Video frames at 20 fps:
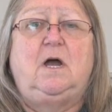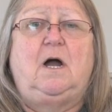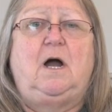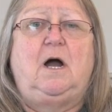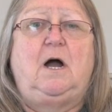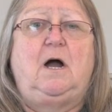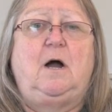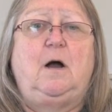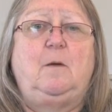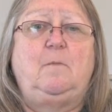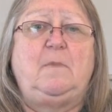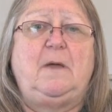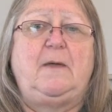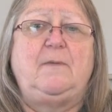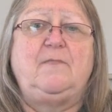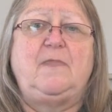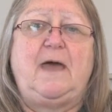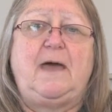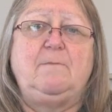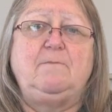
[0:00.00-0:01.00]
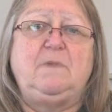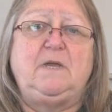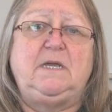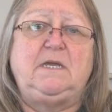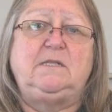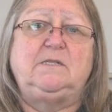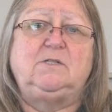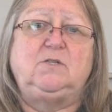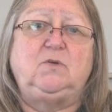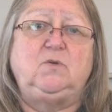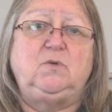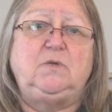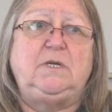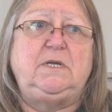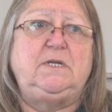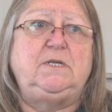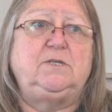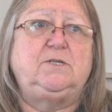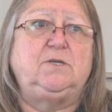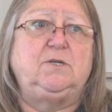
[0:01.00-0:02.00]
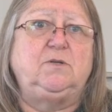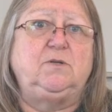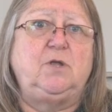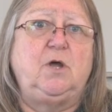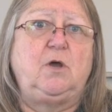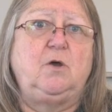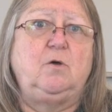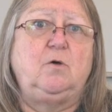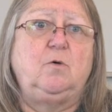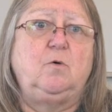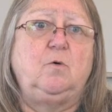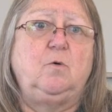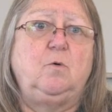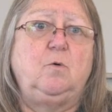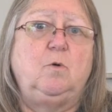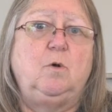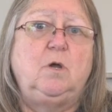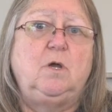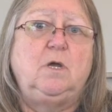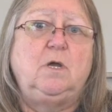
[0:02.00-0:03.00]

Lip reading: And that means you need to know